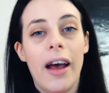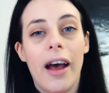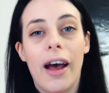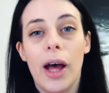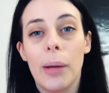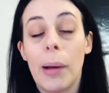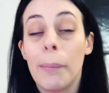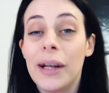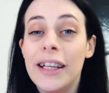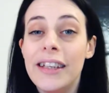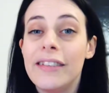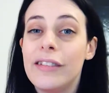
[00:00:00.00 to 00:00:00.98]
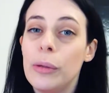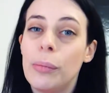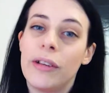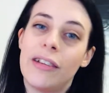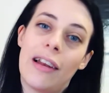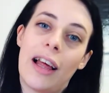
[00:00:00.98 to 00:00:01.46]
And please do
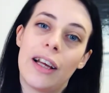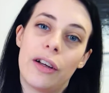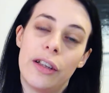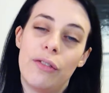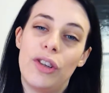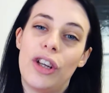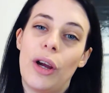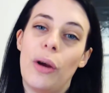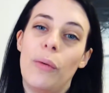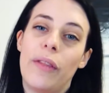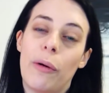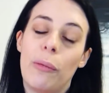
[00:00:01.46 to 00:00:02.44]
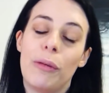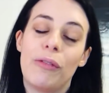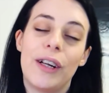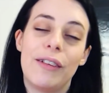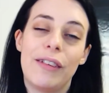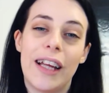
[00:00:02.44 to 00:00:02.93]
put a like on the video. That would be
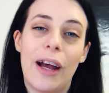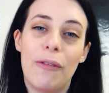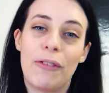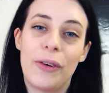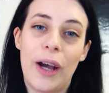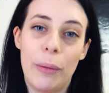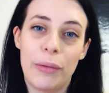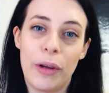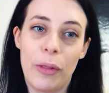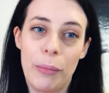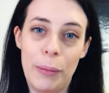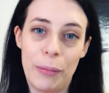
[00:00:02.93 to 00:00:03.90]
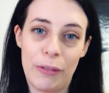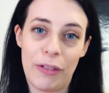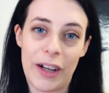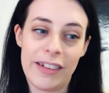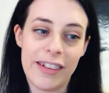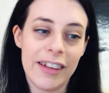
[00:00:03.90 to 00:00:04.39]
really, really helpful. It helps other people
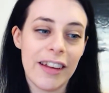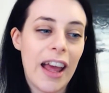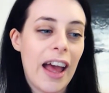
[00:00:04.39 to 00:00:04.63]
find it.